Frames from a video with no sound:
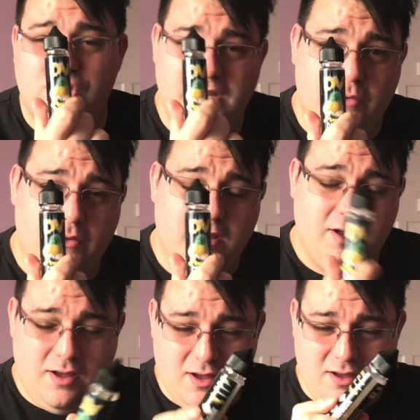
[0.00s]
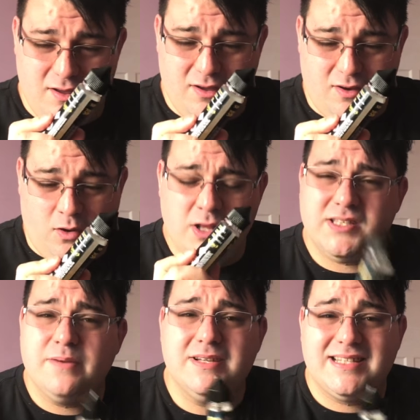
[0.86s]
Chill on a
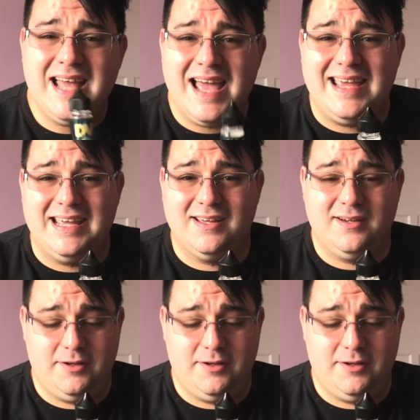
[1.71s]
summer's day.